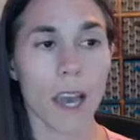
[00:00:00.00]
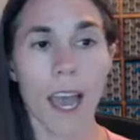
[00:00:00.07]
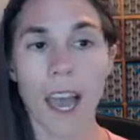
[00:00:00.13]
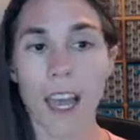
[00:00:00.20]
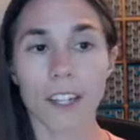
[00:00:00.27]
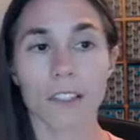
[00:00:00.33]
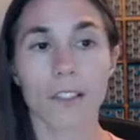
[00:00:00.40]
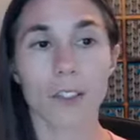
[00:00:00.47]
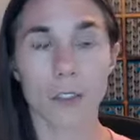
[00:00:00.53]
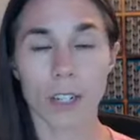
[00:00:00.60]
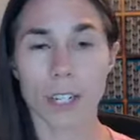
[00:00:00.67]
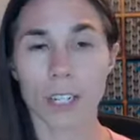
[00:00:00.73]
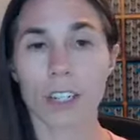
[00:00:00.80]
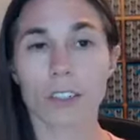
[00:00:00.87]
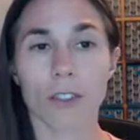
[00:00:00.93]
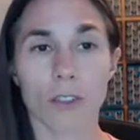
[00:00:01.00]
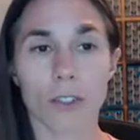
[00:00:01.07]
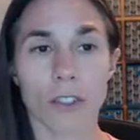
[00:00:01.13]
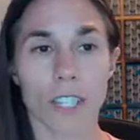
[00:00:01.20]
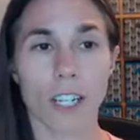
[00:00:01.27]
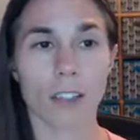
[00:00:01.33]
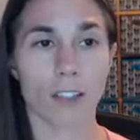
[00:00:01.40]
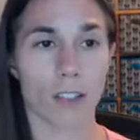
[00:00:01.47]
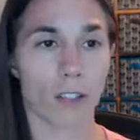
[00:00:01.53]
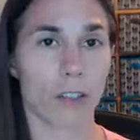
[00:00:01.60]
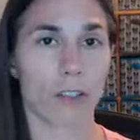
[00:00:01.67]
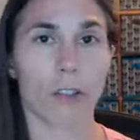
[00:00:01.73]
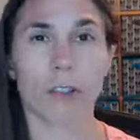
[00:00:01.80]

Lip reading: as you're in your sessions.